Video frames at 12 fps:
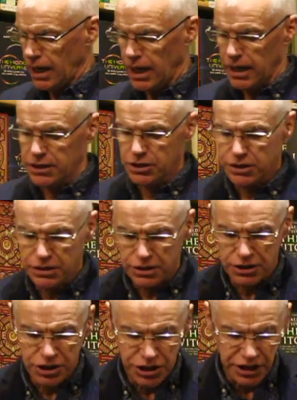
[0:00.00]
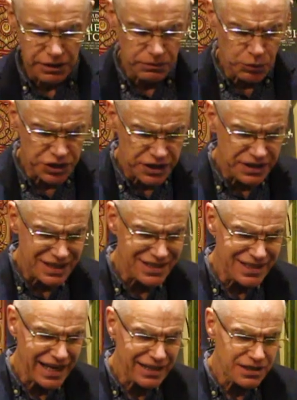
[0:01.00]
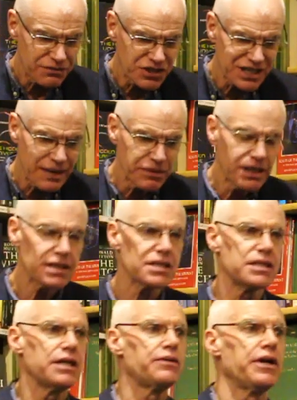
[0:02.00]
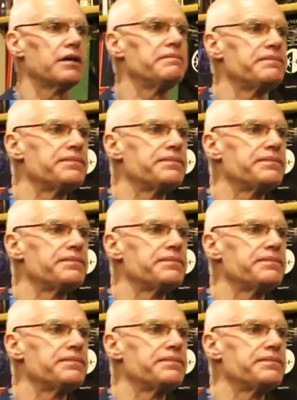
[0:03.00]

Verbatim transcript: And she was in a state of semi-hysteria.